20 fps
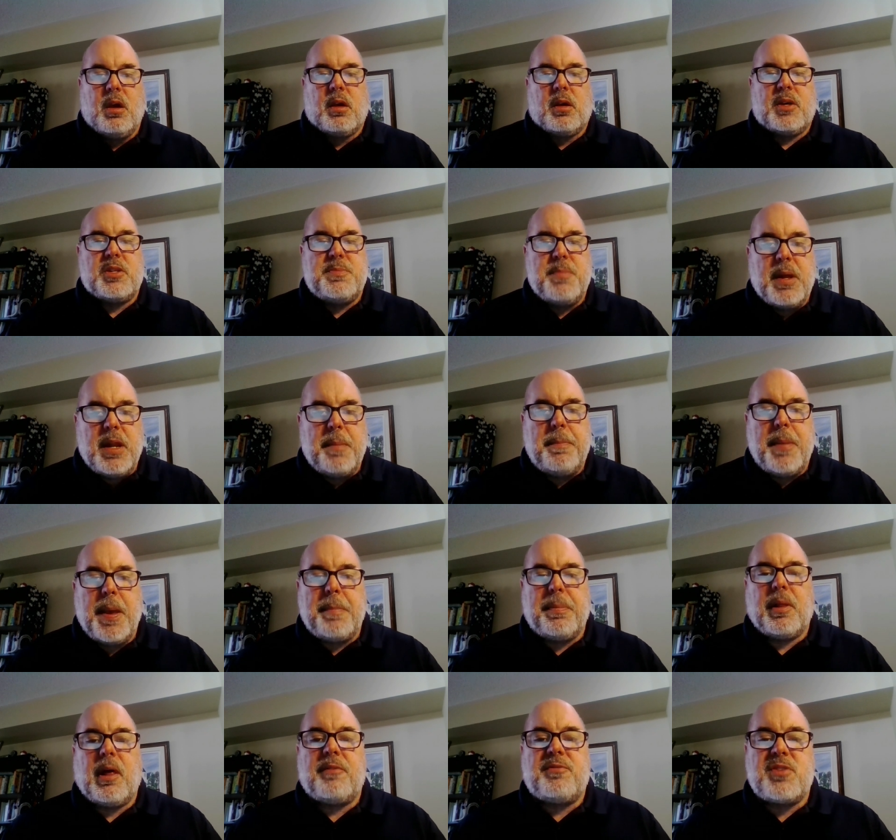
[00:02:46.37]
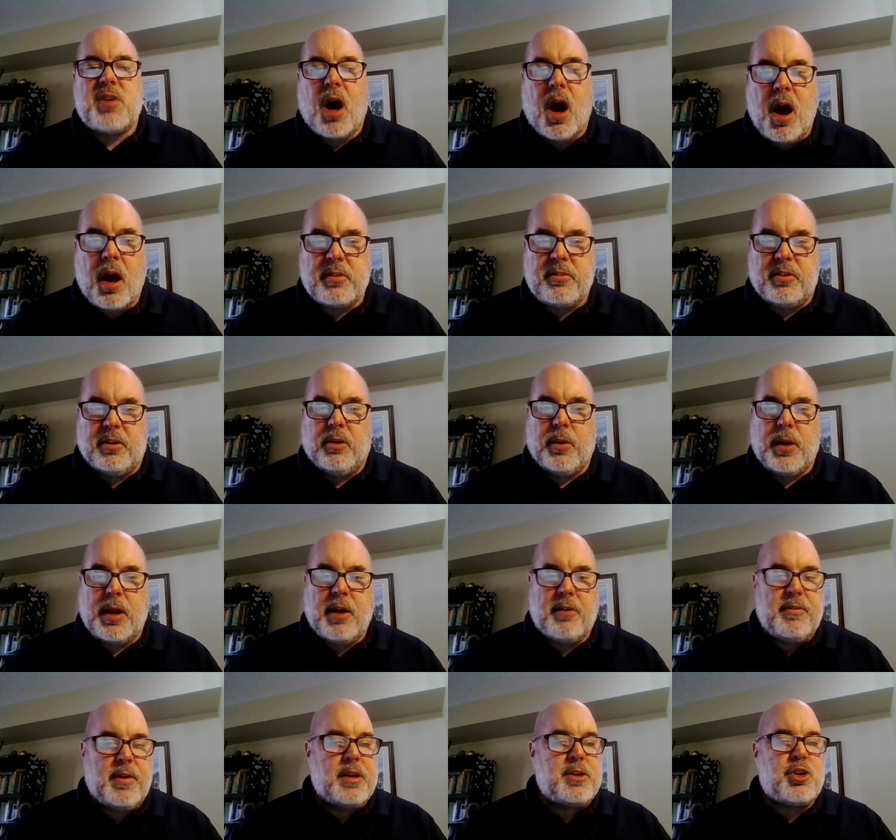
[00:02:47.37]
Because many people I've talked to and
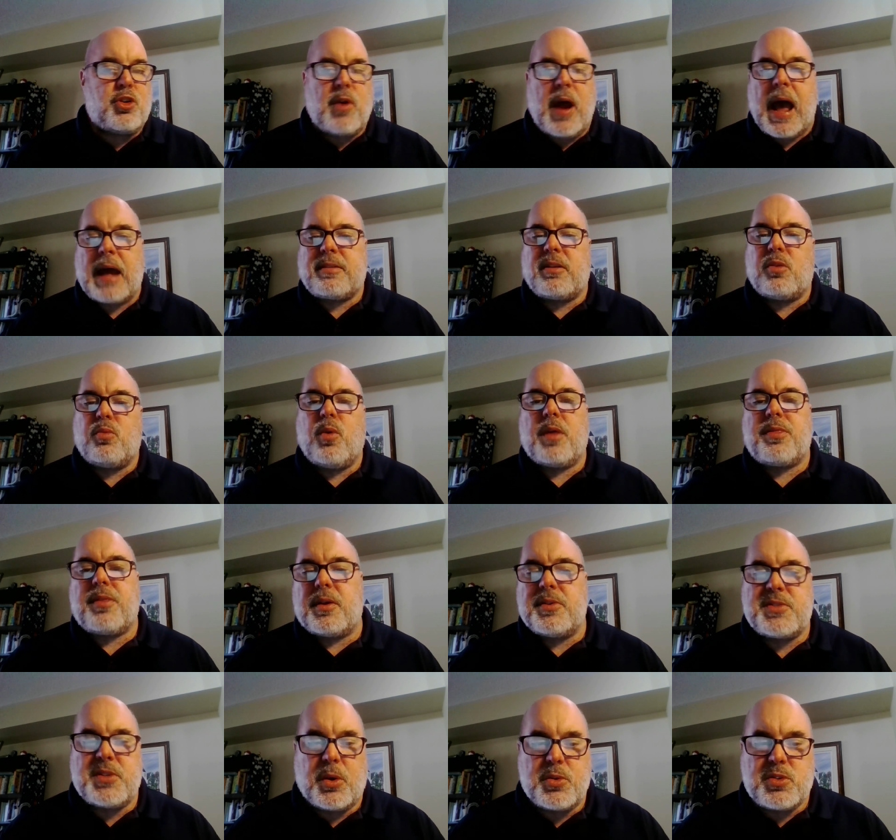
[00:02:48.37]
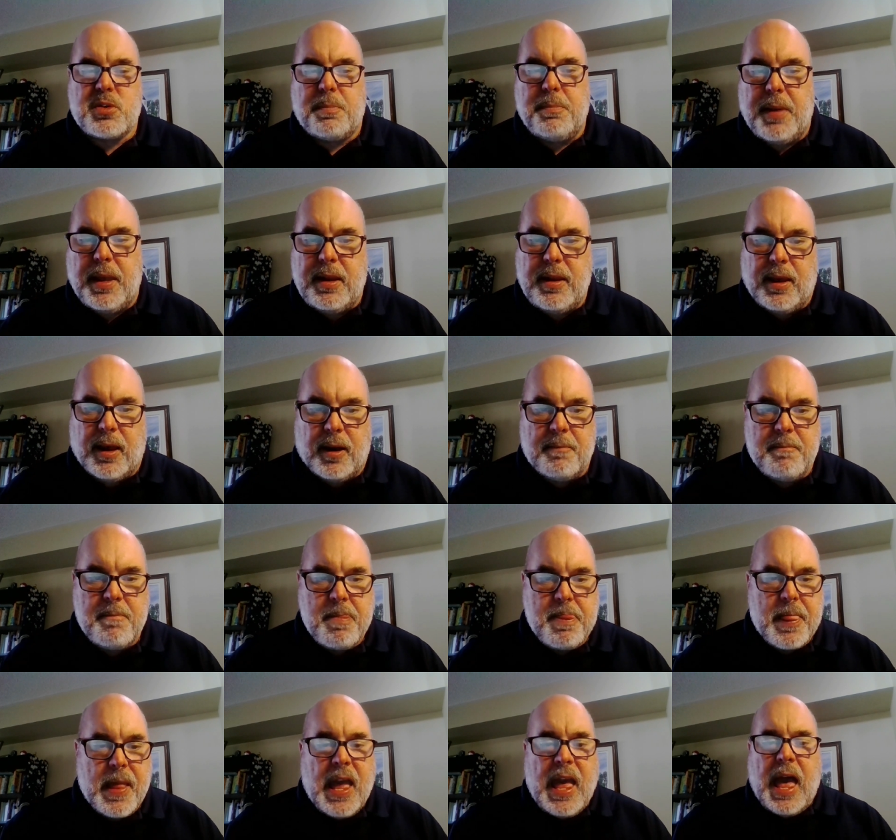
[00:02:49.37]
have interacted with on social media
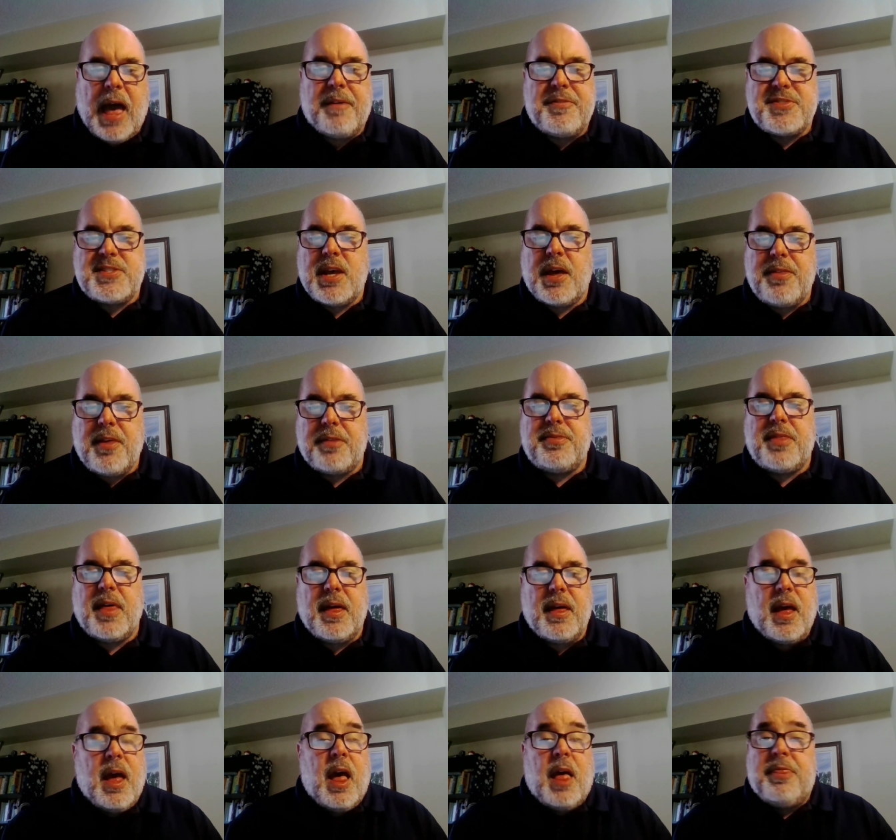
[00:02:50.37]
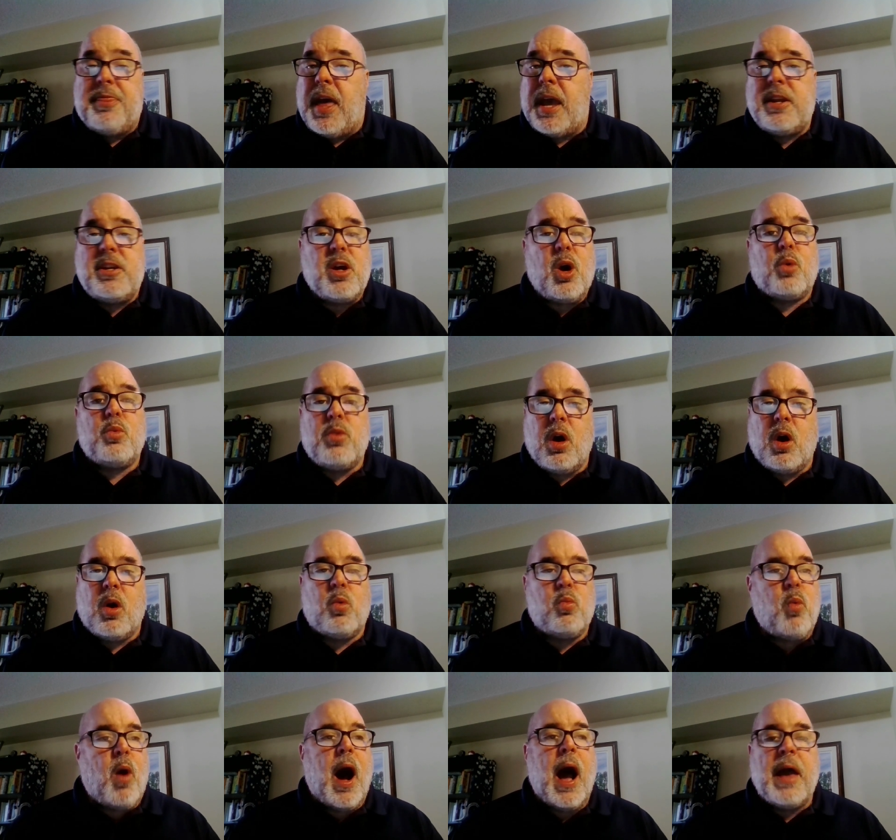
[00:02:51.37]
have said that they don't know
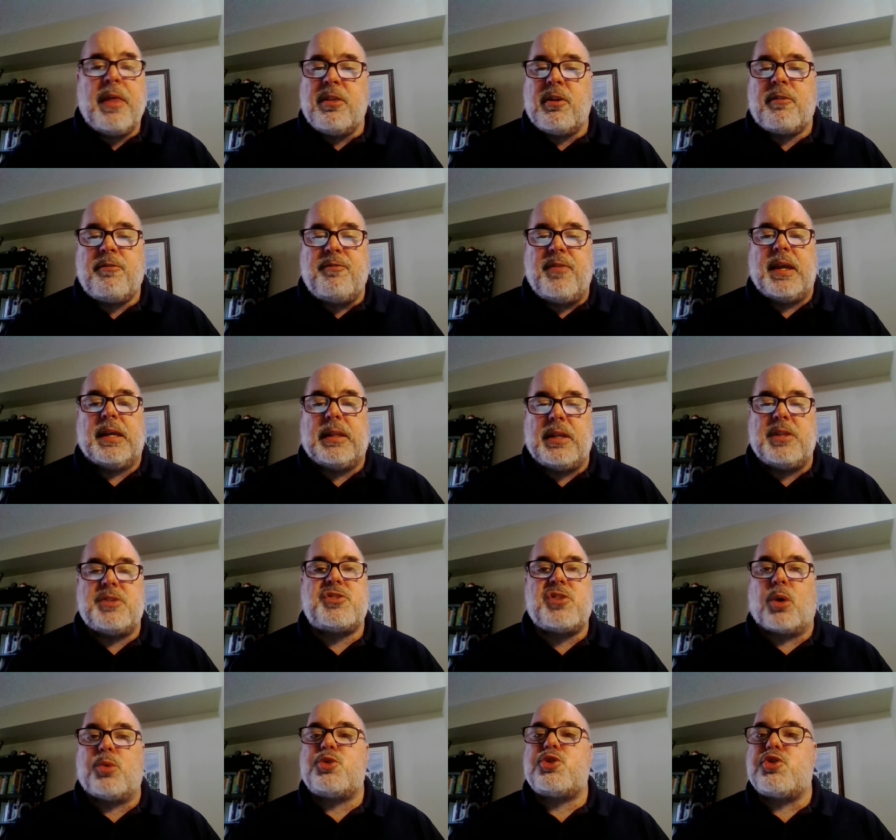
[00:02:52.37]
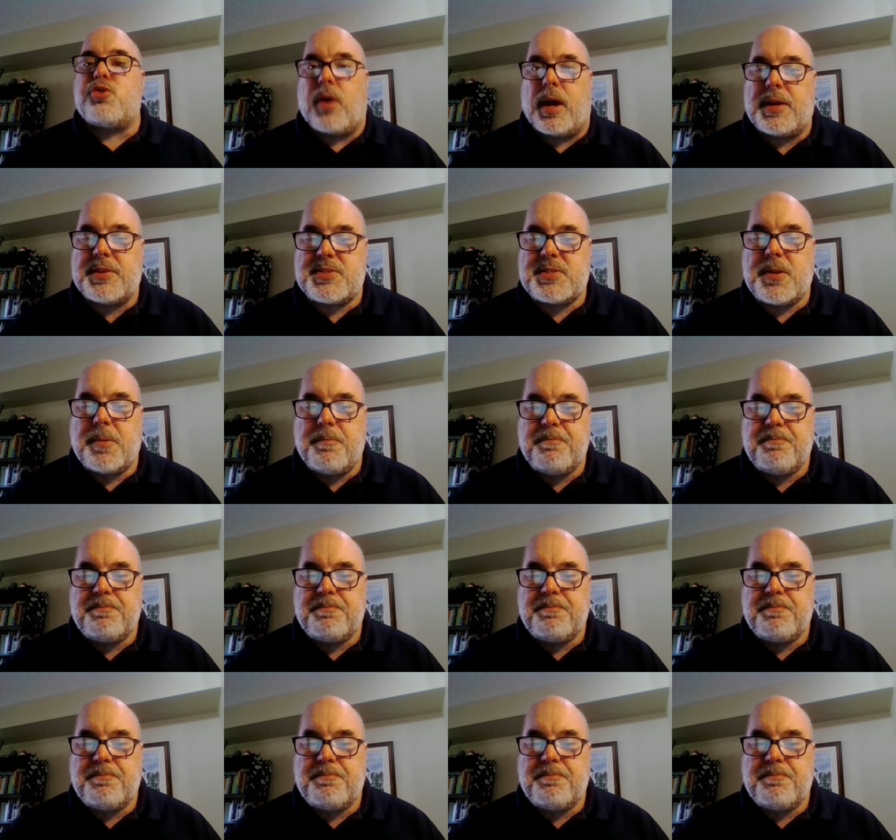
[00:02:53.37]
why they're feeling so stressed.